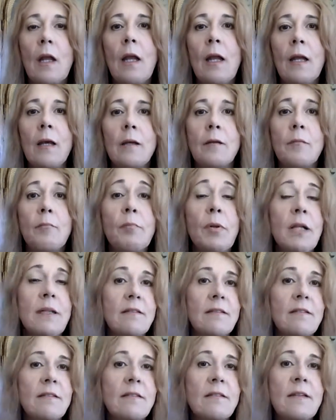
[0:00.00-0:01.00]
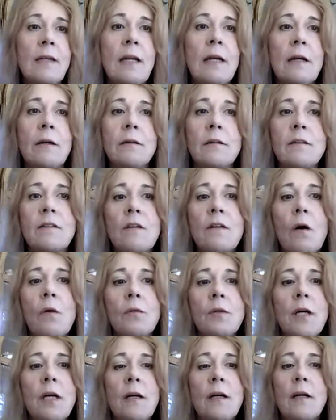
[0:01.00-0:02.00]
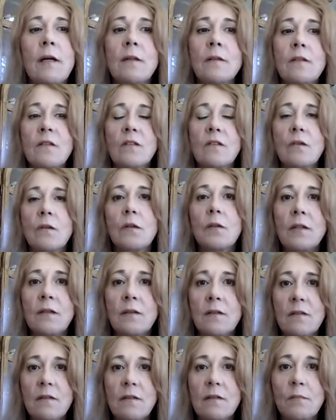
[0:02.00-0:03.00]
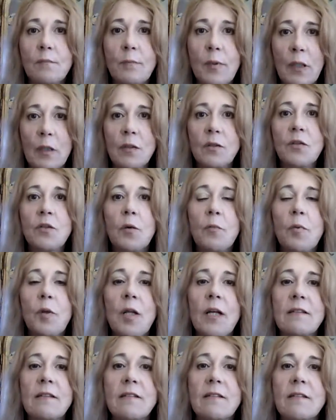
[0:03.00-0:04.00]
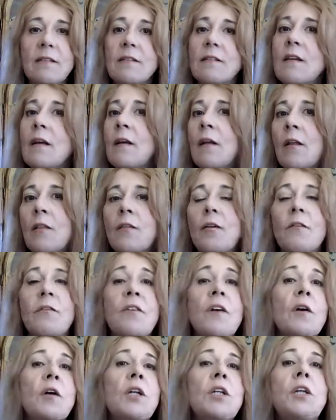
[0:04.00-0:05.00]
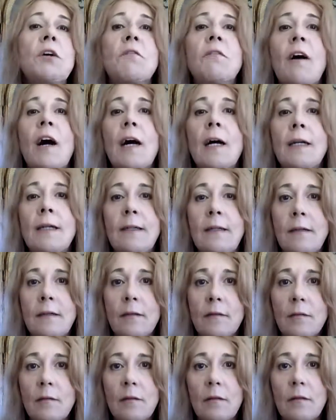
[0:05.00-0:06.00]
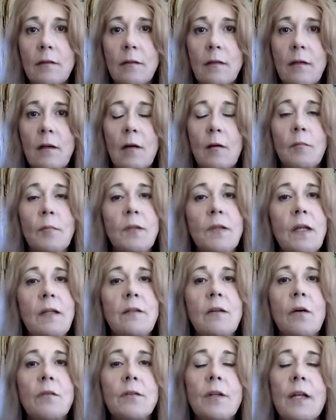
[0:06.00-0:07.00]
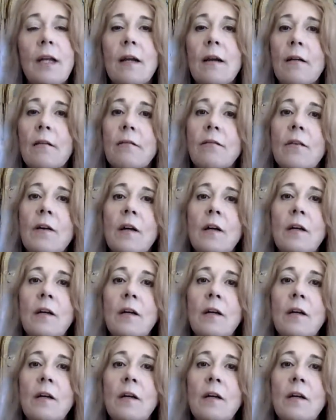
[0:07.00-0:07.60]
And places in Arizona and certain spiritual places, they're very divine, but they don't have,